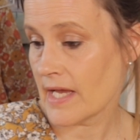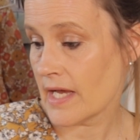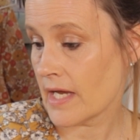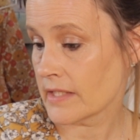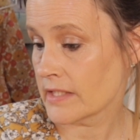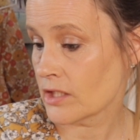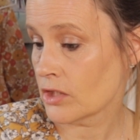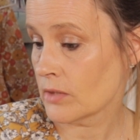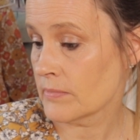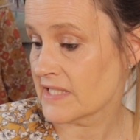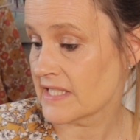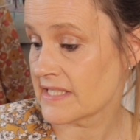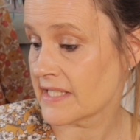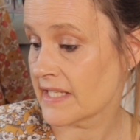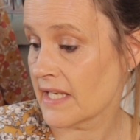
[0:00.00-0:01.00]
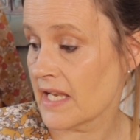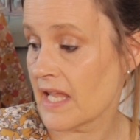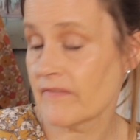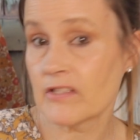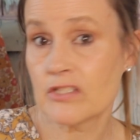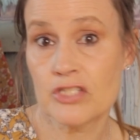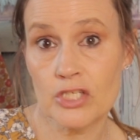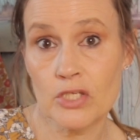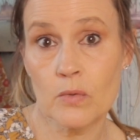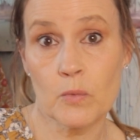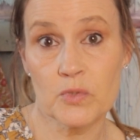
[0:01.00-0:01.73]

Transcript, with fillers: And it comes to skill level two,